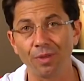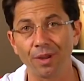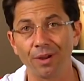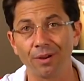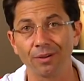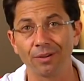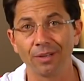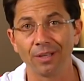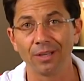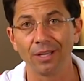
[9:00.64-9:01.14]

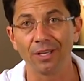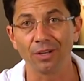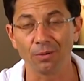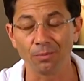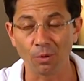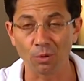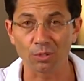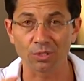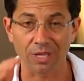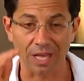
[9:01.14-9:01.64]
there, it'll
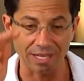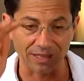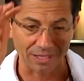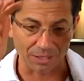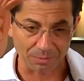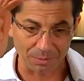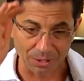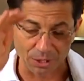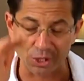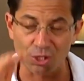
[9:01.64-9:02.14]
most likely
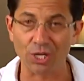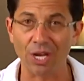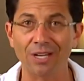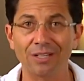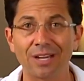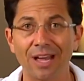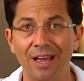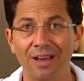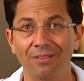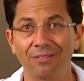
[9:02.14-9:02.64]
be shut
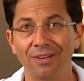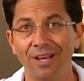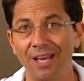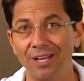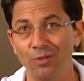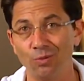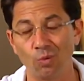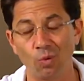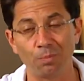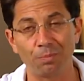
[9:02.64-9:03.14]
down
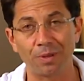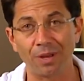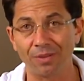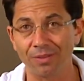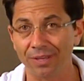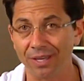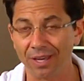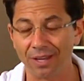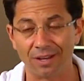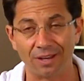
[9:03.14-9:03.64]
and you won't be able
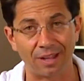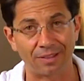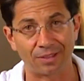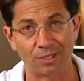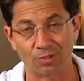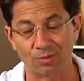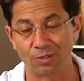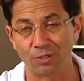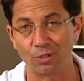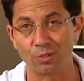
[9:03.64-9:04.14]
to get it at
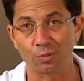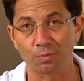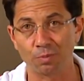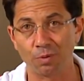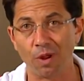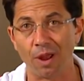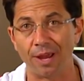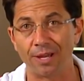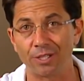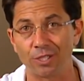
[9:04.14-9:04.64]
this reduced
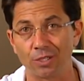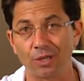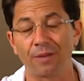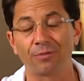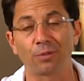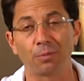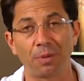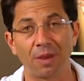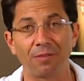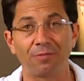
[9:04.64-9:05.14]
price. You'll
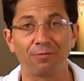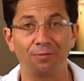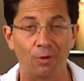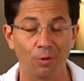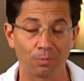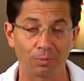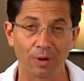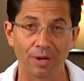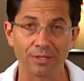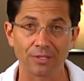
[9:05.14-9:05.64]
have to pay full
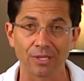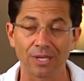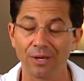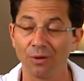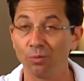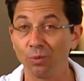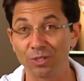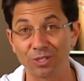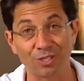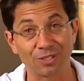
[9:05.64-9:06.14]
price,
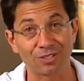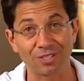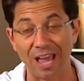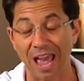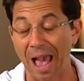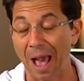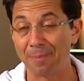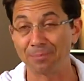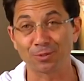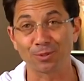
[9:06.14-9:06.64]
which is
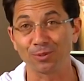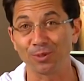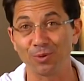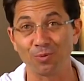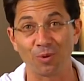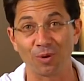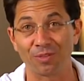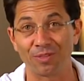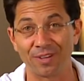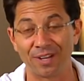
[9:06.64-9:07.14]
absolutely
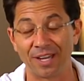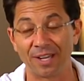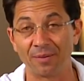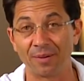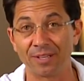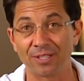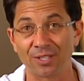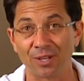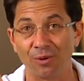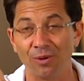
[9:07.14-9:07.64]
worth it
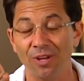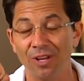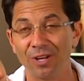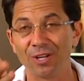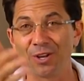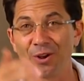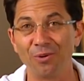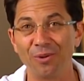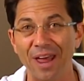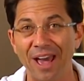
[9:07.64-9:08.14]
anyway. So
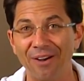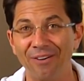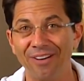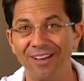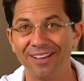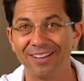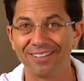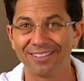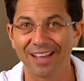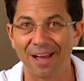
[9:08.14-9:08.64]
go now.
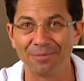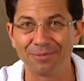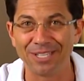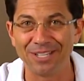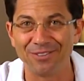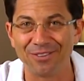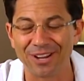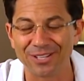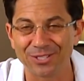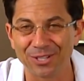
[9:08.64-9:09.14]
I'm
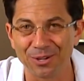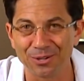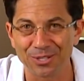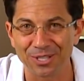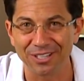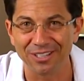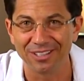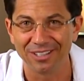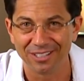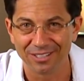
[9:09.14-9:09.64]
Dean
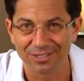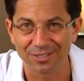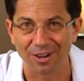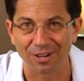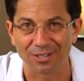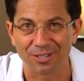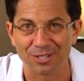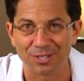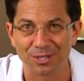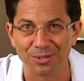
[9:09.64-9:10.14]
Graziosi.
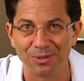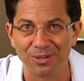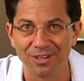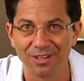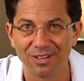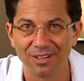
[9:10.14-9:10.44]
Talk to you soon.